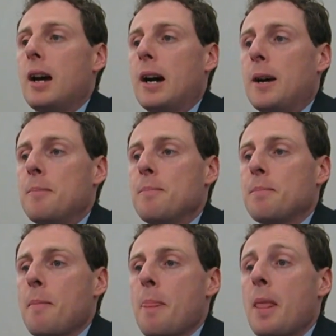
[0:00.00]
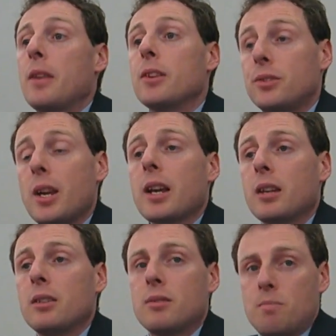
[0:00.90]
Um, the
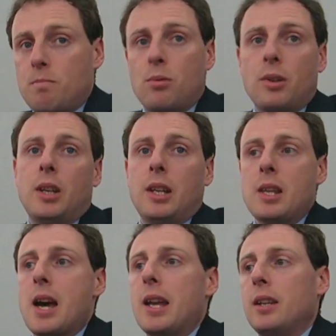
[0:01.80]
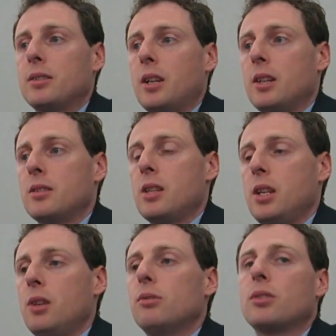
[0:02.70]
second point in that is is
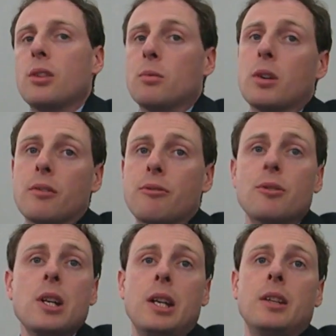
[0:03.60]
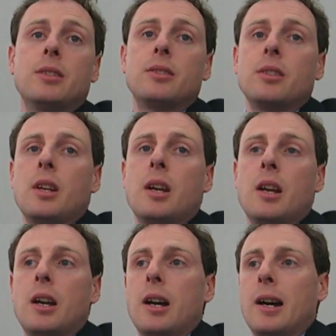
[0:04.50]
the use of the word freeze,
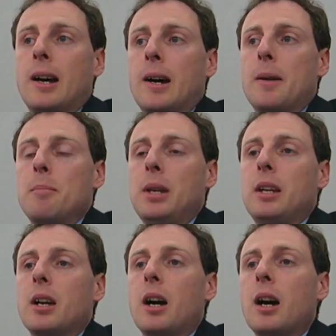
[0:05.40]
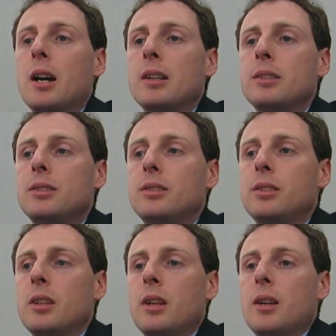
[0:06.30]
uh,
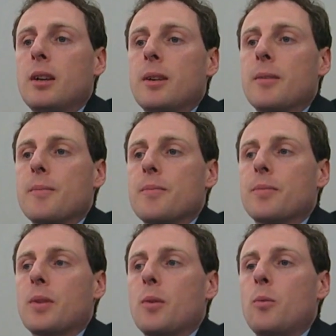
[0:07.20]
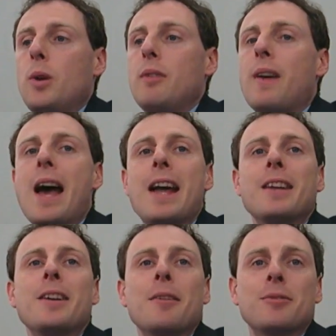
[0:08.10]
because we've had
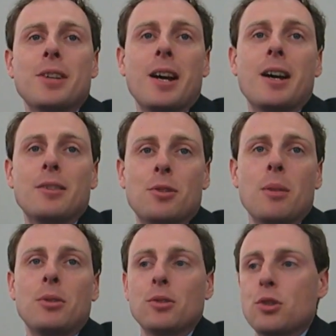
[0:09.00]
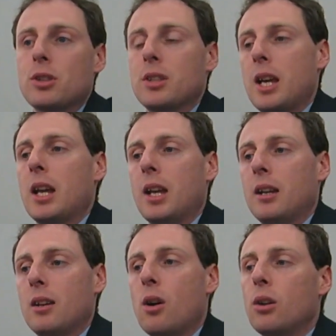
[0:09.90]
enough uh, trouble just
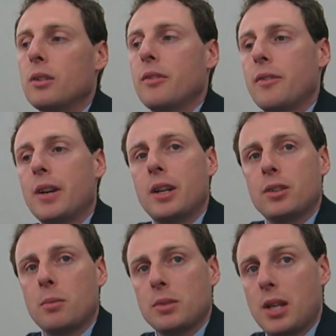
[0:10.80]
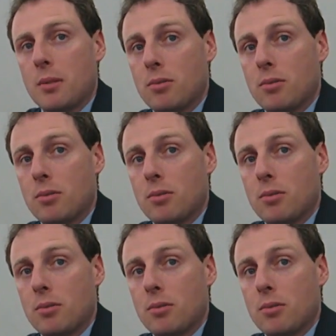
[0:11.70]
getting all of the various OpenStack